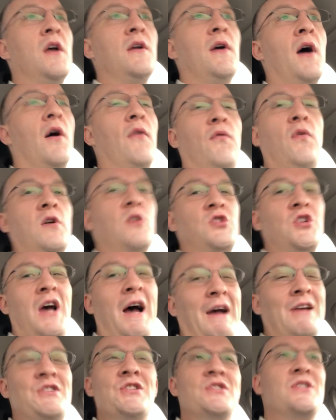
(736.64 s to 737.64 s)
of which
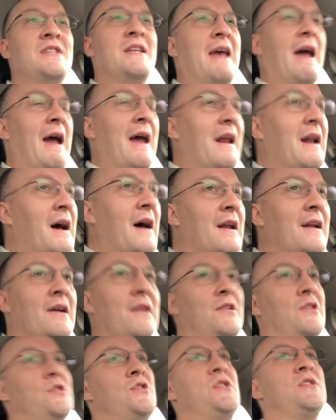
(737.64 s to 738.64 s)
I just cannot
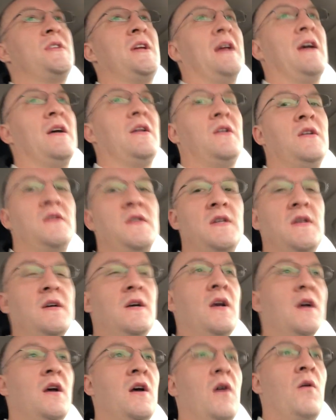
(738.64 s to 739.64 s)
understand
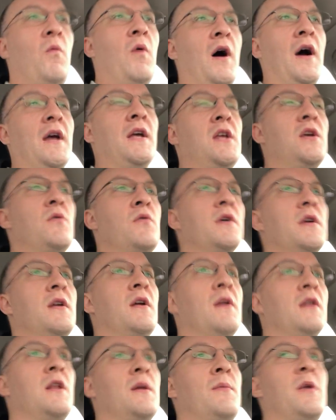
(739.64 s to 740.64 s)
why you would
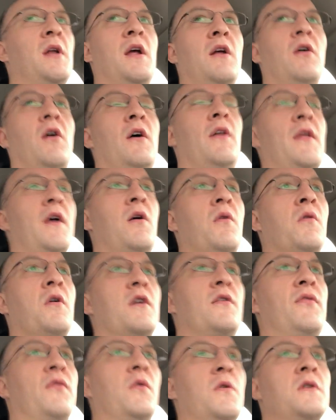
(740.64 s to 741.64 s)
eliminate all that
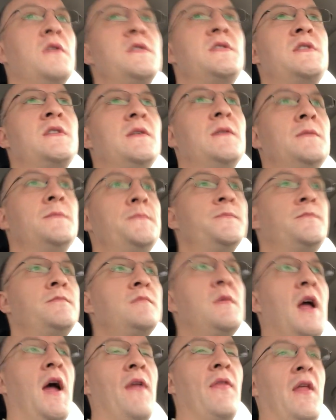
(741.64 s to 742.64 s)
workforce
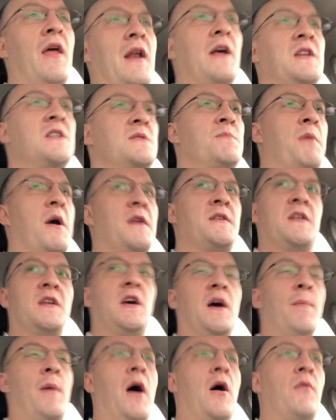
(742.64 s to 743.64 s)
and then expect to
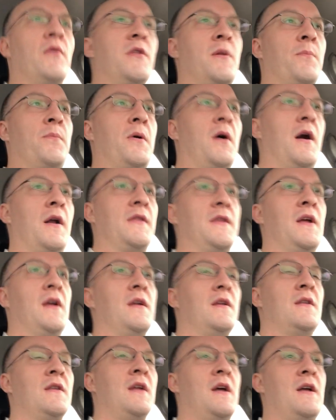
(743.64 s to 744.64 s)
come out with a product
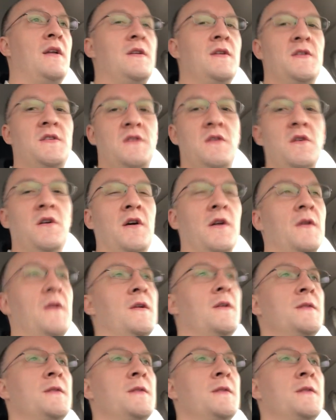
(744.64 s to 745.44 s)
that is good.